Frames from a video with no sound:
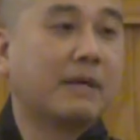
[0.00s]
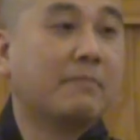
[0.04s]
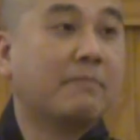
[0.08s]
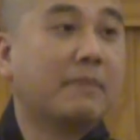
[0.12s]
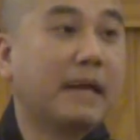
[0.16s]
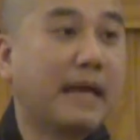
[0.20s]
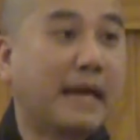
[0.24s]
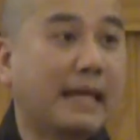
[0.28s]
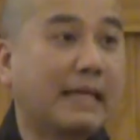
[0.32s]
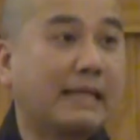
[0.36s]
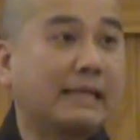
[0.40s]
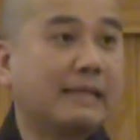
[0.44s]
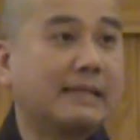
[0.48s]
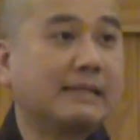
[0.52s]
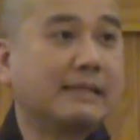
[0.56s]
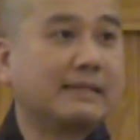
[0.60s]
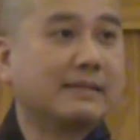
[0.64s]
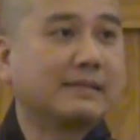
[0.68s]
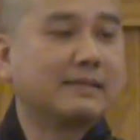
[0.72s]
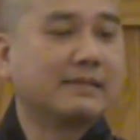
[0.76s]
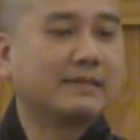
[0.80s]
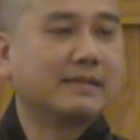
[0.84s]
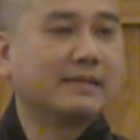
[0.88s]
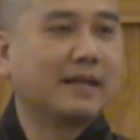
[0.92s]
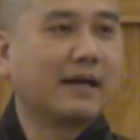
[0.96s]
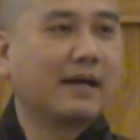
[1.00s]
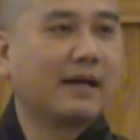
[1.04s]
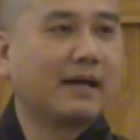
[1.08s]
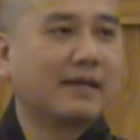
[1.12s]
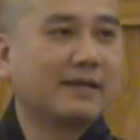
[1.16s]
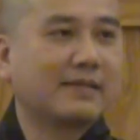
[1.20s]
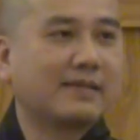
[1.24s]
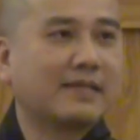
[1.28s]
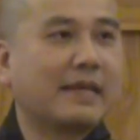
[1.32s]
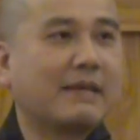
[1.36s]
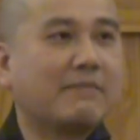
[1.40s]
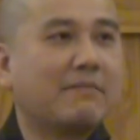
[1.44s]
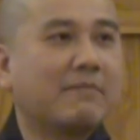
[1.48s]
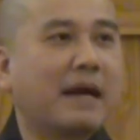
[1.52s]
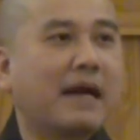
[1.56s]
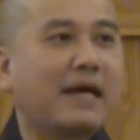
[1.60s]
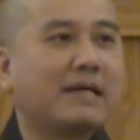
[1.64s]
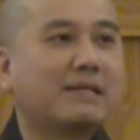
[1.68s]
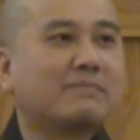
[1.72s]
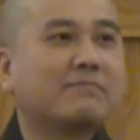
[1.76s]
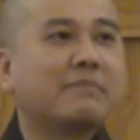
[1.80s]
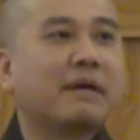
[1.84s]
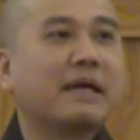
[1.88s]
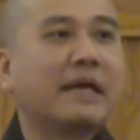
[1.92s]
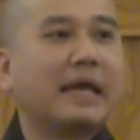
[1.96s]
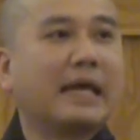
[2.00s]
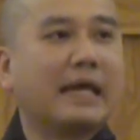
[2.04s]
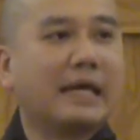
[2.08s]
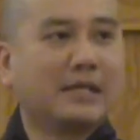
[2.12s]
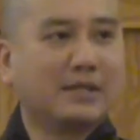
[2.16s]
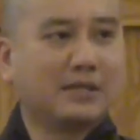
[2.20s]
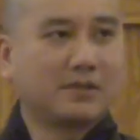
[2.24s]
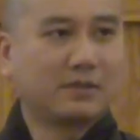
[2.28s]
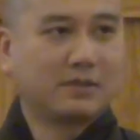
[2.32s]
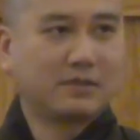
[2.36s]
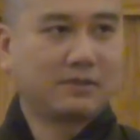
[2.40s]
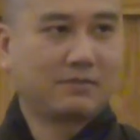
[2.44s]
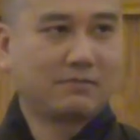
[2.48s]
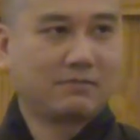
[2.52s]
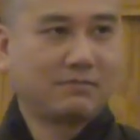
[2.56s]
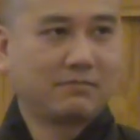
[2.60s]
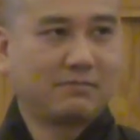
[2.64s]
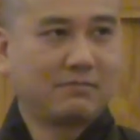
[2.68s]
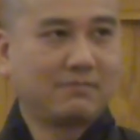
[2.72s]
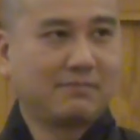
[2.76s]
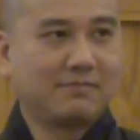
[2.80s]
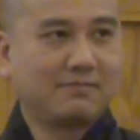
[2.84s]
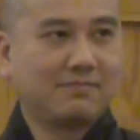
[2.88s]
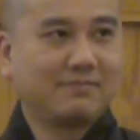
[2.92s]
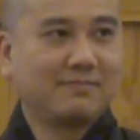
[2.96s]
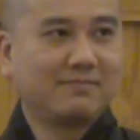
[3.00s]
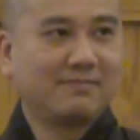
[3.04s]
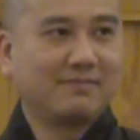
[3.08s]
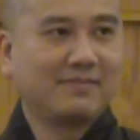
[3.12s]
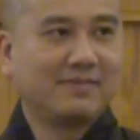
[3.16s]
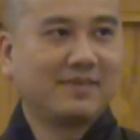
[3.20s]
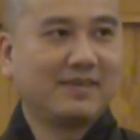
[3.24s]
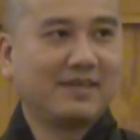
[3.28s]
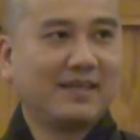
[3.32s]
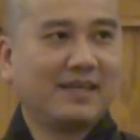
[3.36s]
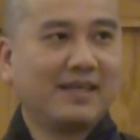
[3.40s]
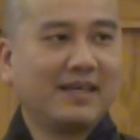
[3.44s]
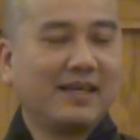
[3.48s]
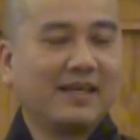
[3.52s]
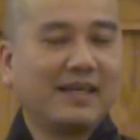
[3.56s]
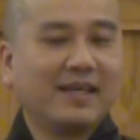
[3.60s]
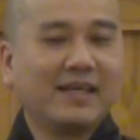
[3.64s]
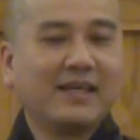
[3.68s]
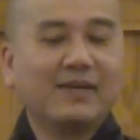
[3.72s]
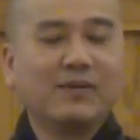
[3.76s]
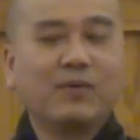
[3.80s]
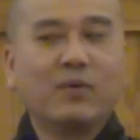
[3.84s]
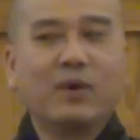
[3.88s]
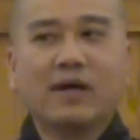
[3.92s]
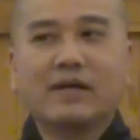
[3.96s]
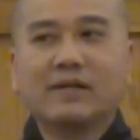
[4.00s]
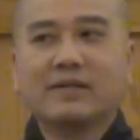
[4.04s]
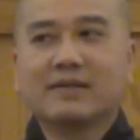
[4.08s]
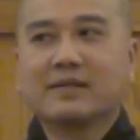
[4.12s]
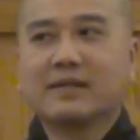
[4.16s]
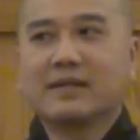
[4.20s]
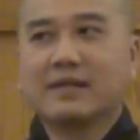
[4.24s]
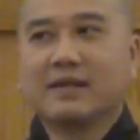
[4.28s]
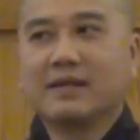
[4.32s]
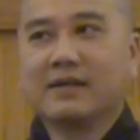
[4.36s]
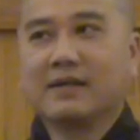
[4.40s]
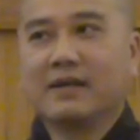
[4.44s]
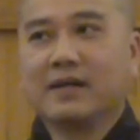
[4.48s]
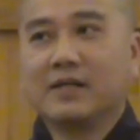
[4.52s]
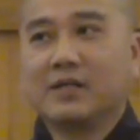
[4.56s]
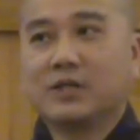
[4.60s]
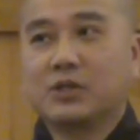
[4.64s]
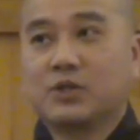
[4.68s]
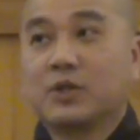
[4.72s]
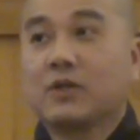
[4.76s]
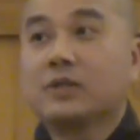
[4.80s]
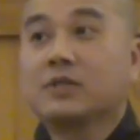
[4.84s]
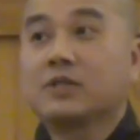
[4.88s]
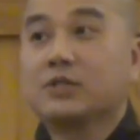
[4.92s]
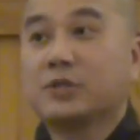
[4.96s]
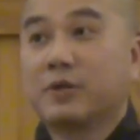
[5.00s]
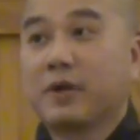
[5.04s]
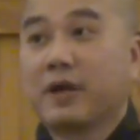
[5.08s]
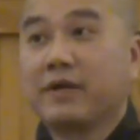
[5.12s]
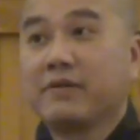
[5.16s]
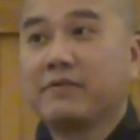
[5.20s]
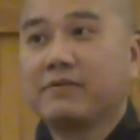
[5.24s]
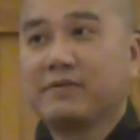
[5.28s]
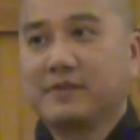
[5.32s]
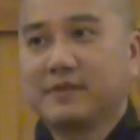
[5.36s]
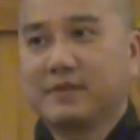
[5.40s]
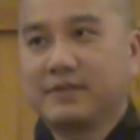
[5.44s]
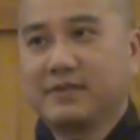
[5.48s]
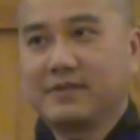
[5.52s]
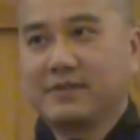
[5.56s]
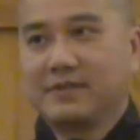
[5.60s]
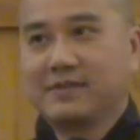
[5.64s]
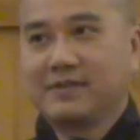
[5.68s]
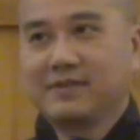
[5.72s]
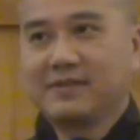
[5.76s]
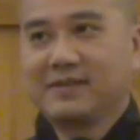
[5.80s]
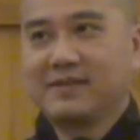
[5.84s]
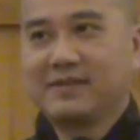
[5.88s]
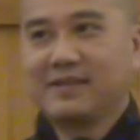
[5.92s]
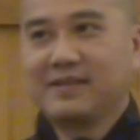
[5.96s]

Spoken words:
a man same as my age. He was a truck driver,